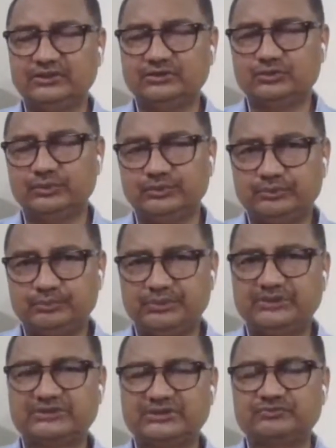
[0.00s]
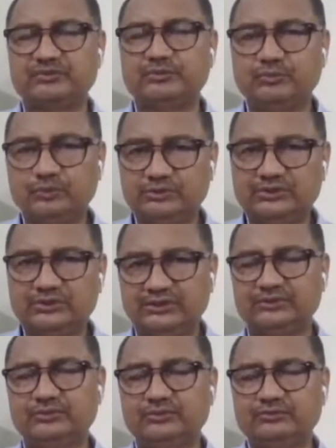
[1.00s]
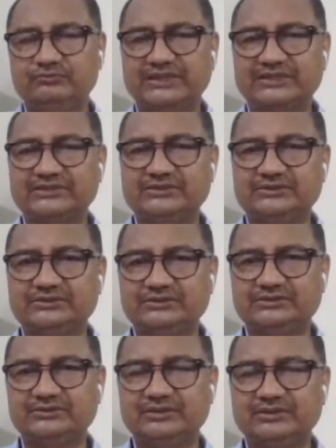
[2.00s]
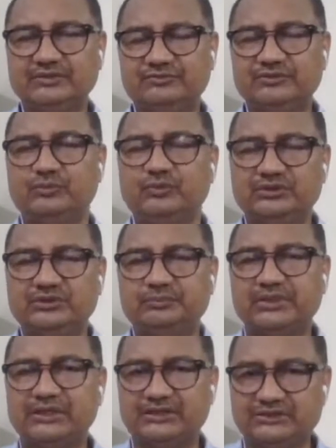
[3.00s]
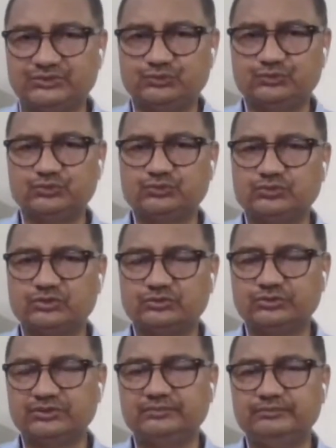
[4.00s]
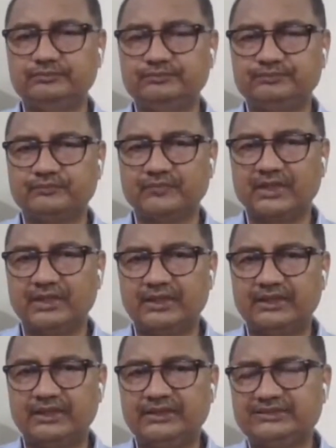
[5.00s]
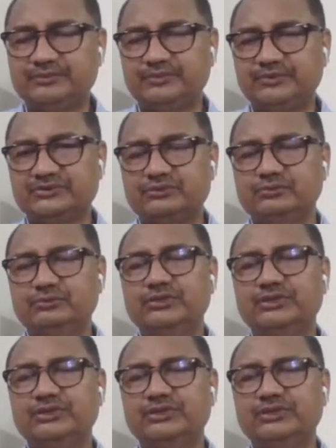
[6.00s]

So persons from both the you know factions, from both the parties, used to talk to him, and he is a person who